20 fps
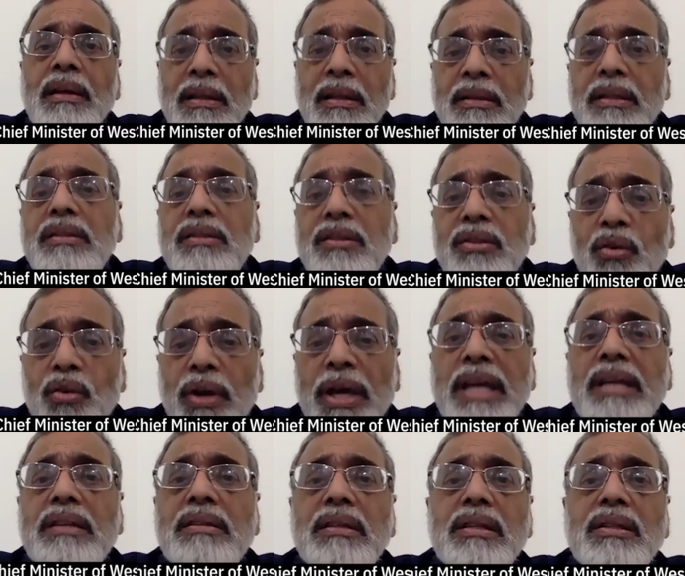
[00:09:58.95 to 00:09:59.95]
This
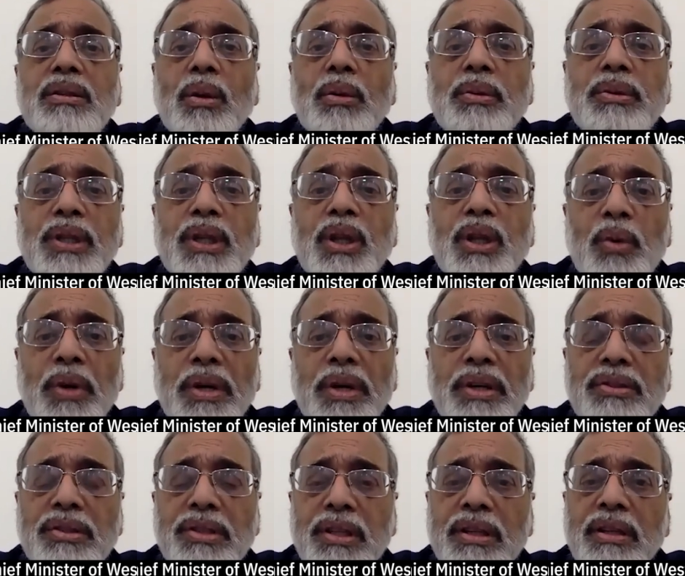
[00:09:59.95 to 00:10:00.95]
raises also the
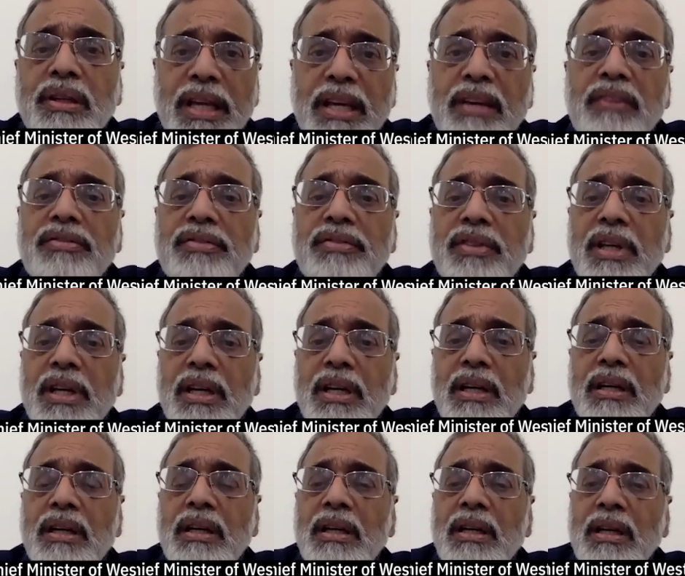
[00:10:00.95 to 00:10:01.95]
question, if the